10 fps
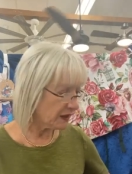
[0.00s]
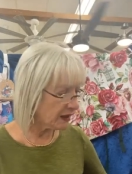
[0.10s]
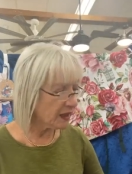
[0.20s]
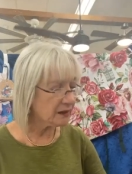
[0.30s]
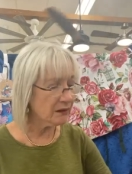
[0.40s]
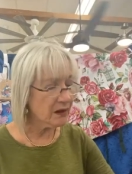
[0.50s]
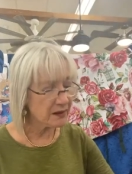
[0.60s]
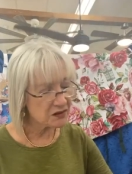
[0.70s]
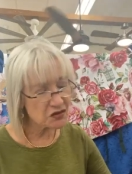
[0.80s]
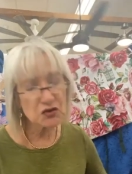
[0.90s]
They had a
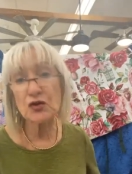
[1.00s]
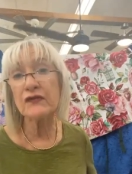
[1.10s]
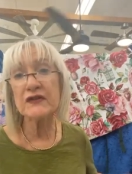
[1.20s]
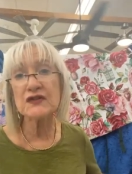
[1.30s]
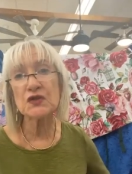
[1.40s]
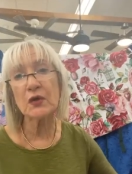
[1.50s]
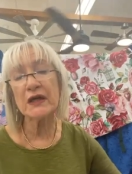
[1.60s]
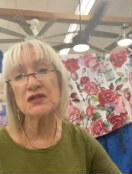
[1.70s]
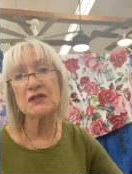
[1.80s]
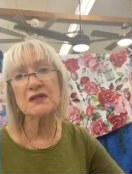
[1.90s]
lot of surface
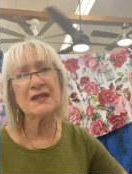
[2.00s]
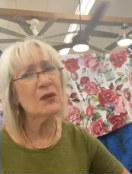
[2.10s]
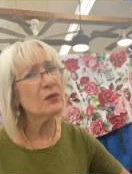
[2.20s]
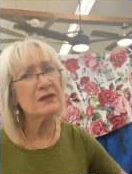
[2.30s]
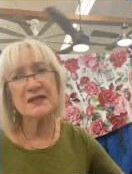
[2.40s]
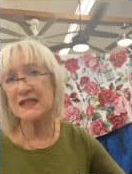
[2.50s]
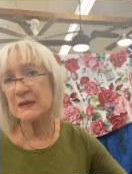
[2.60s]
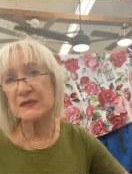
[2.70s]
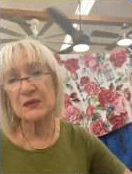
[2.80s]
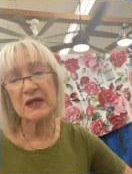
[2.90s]
scratches. They weren't
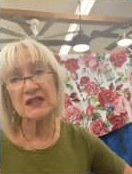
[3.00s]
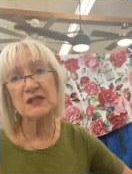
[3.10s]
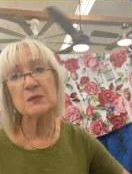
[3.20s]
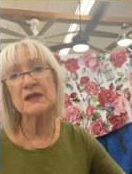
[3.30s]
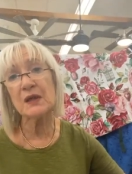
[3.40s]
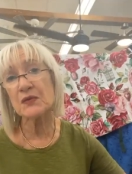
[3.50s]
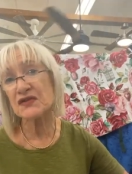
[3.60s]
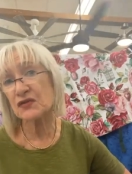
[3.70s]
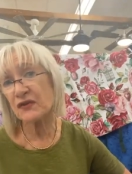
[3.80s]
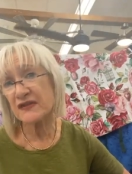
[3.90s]
deep scratches, but they
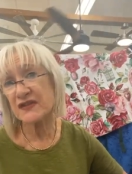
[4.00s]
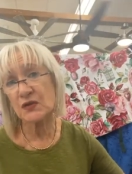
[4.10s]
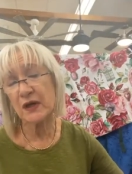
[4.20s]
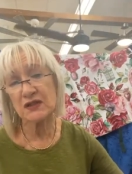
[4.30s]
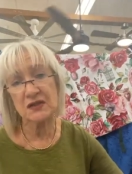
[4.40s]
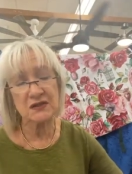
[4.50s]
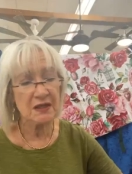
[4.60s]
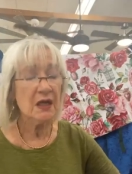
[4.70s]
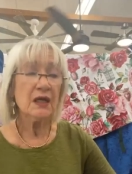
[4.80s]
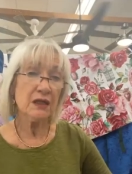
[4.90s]
were surface scratches.